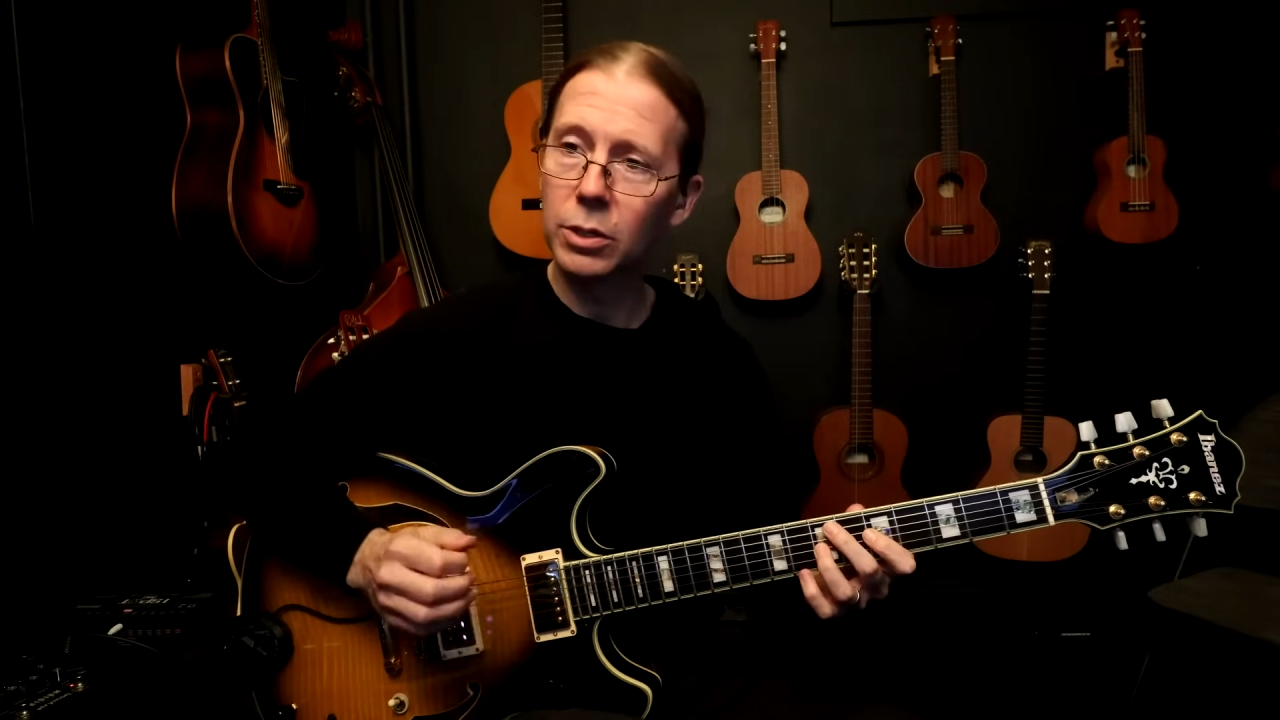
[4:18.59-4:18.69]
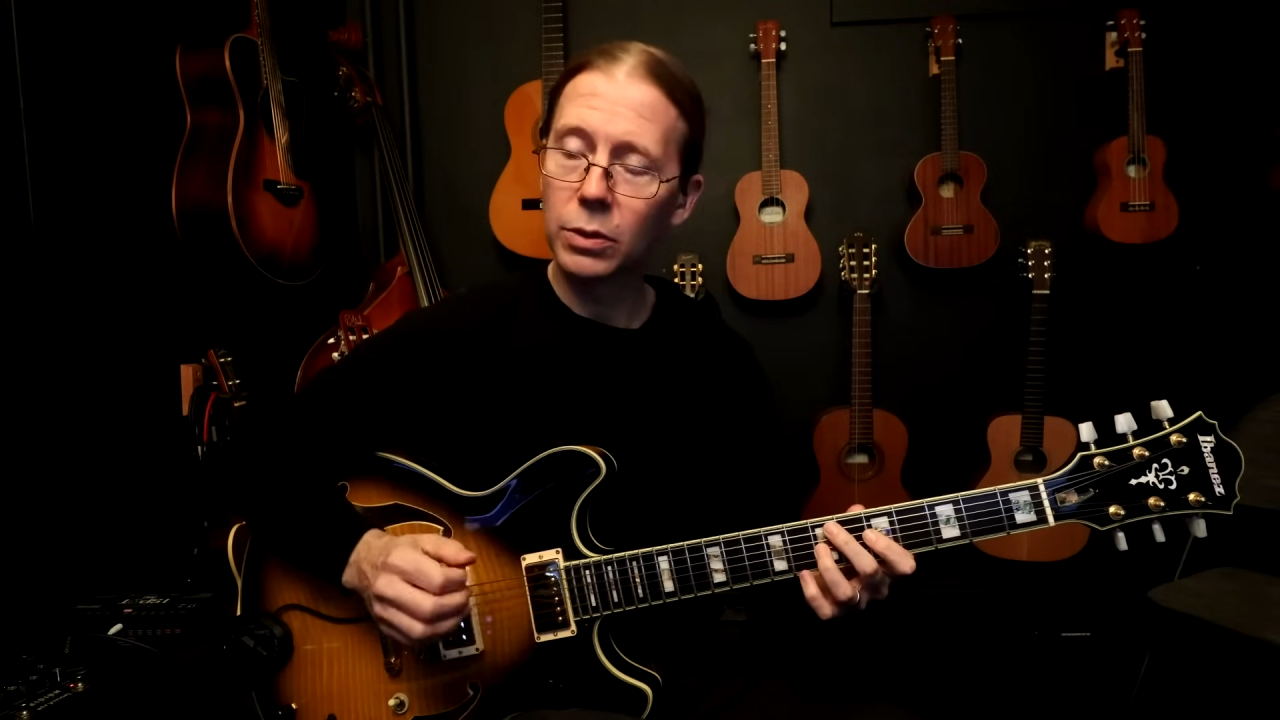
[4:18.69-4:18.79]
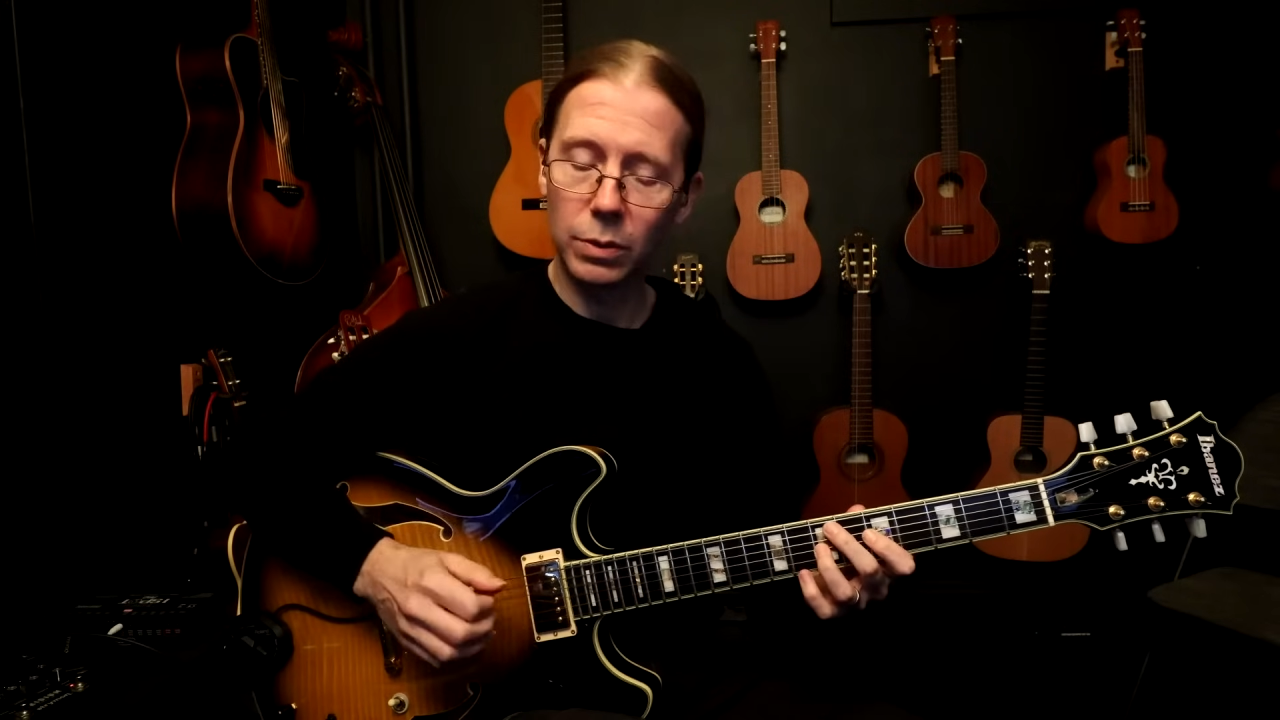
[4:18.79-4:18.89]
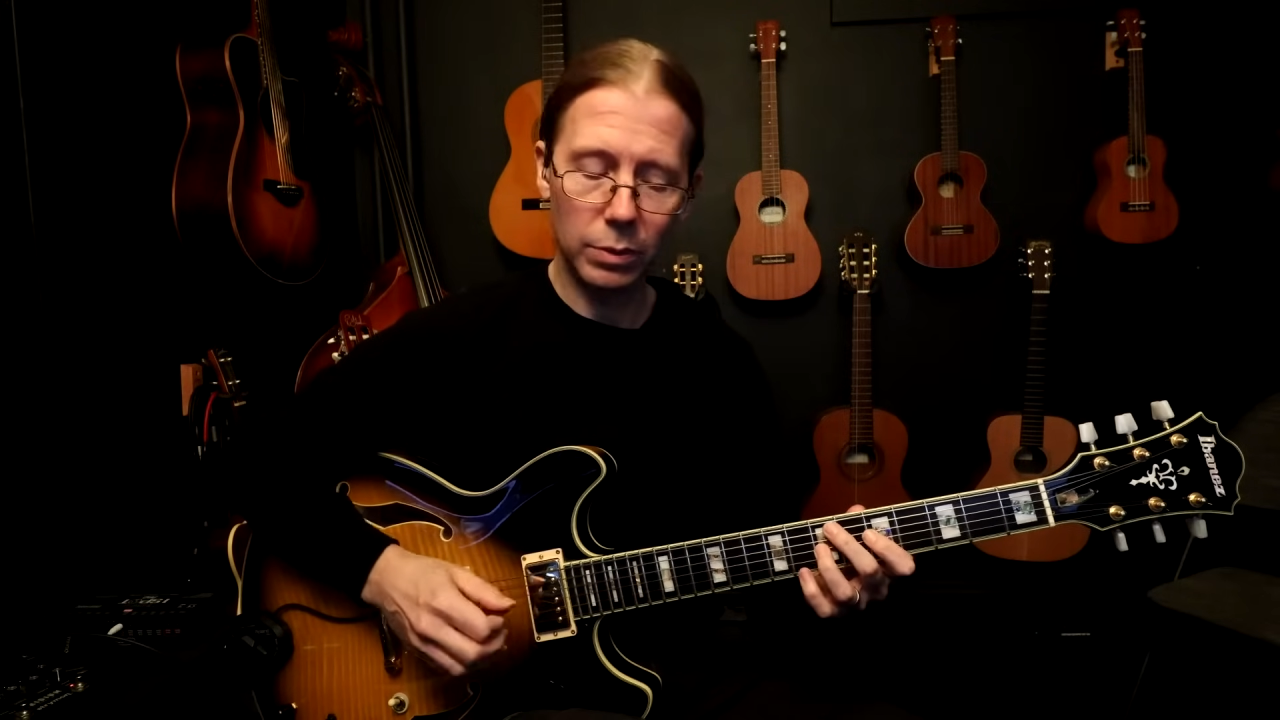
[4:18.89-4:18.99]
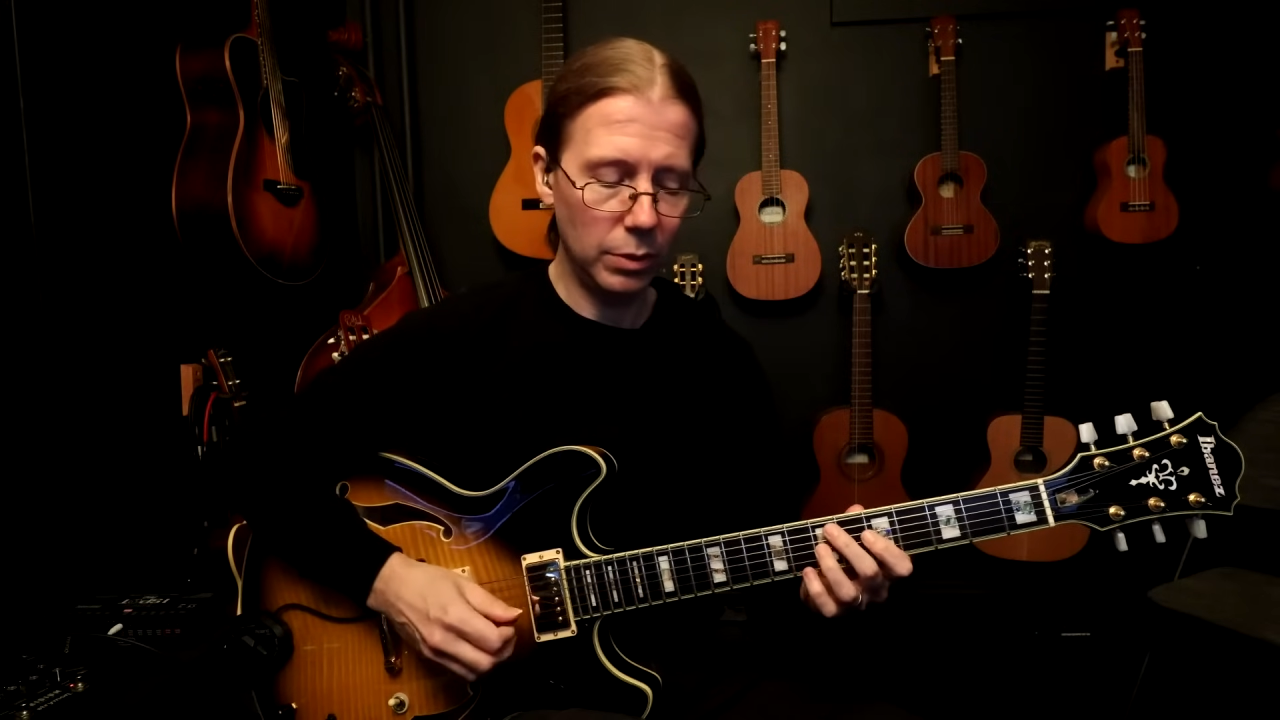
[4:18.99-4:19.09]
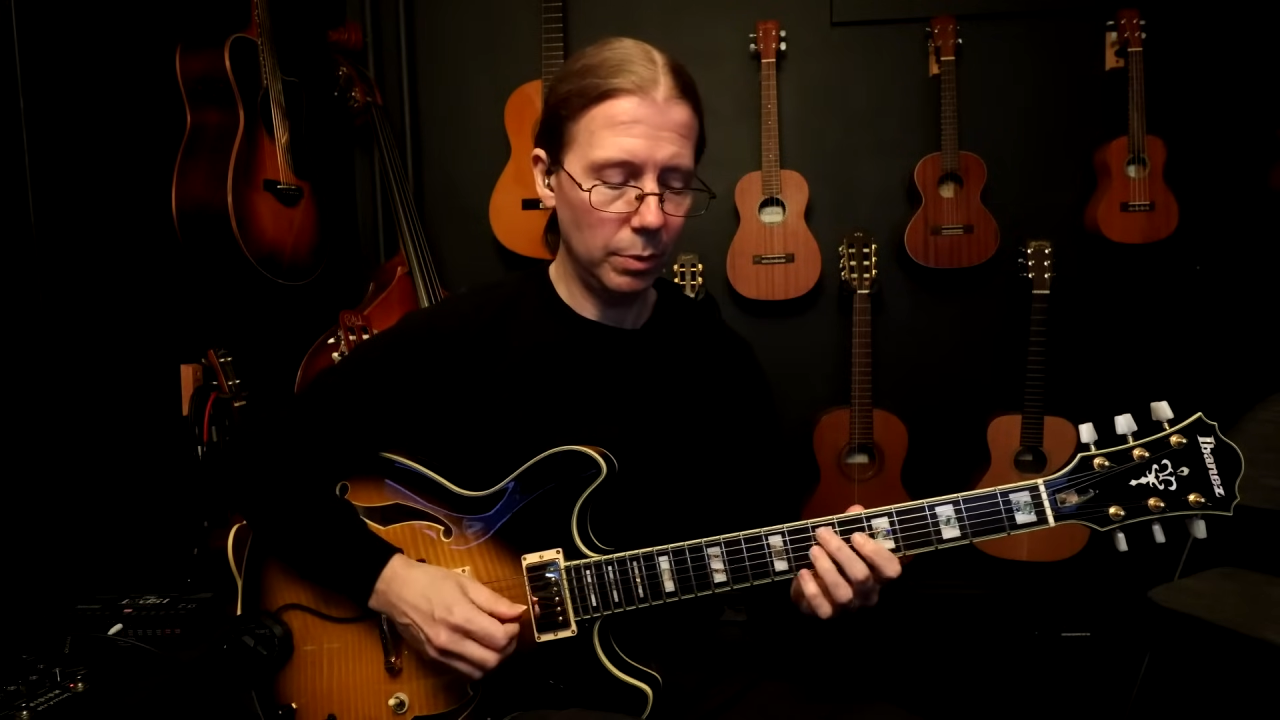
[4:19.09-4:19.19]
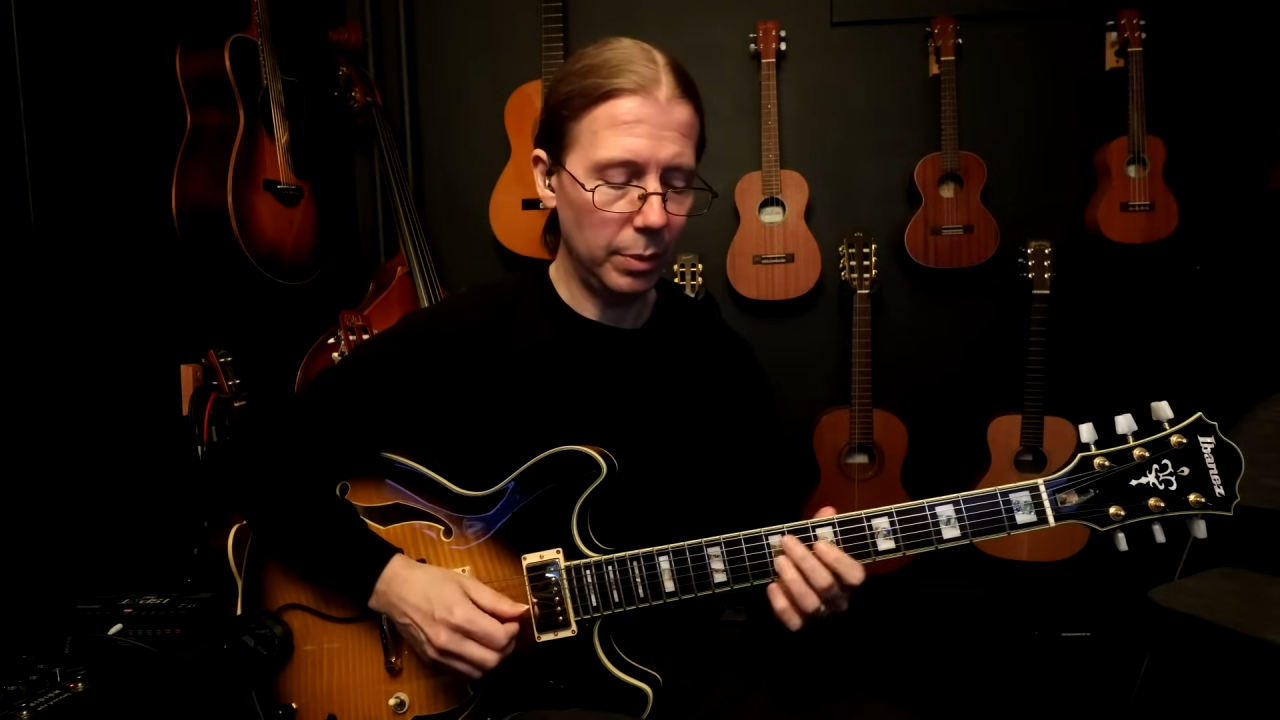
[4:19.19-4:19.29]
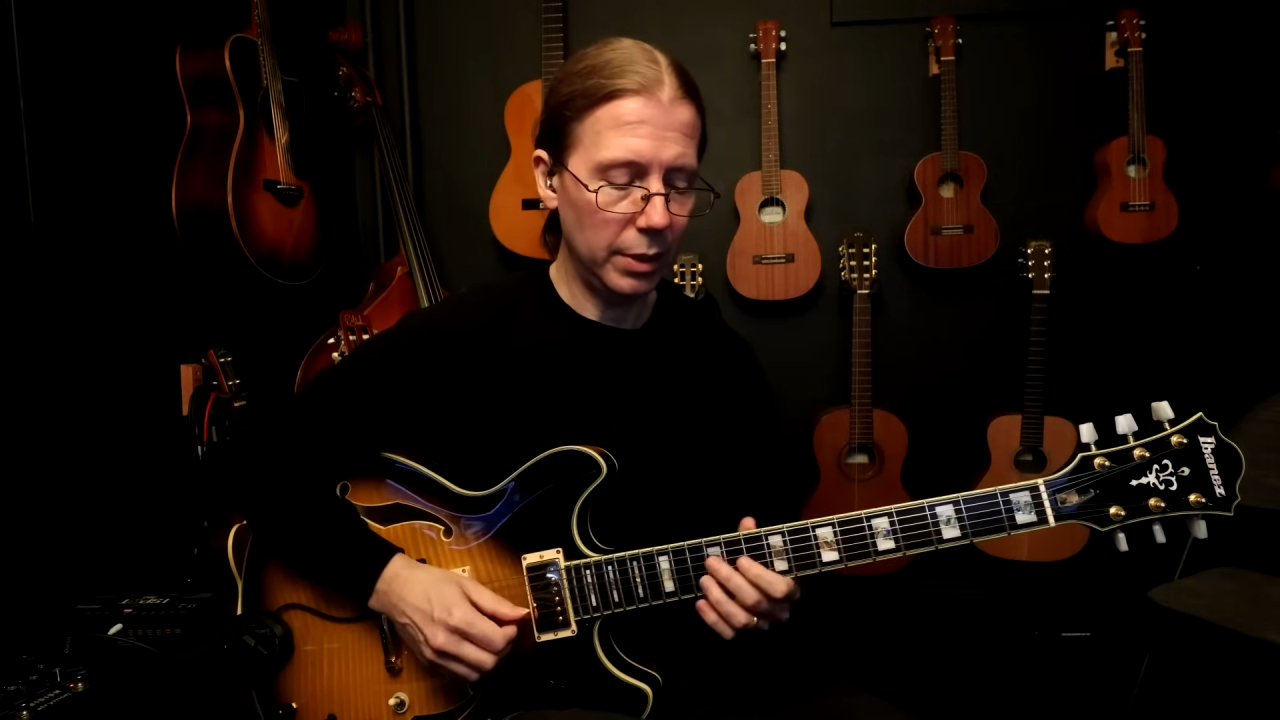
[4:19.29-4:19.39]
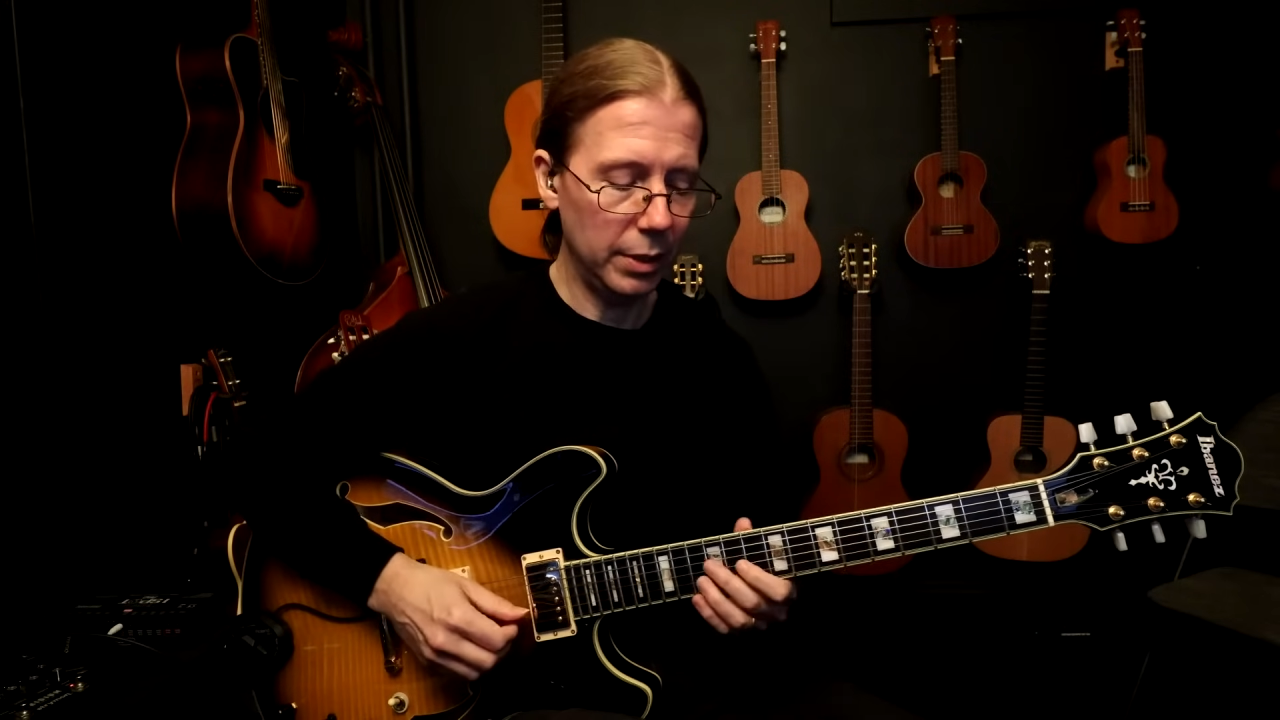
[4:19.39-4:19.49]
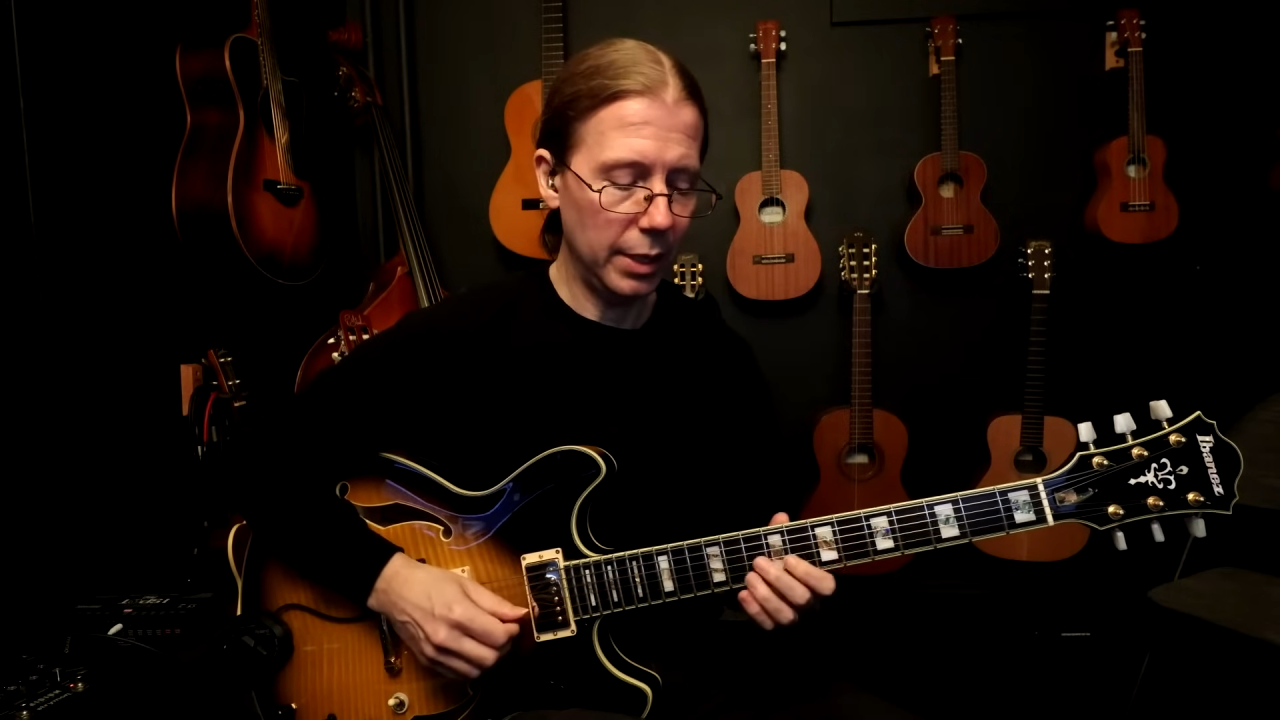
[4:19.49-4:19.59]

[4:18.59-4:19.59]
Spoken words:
to build a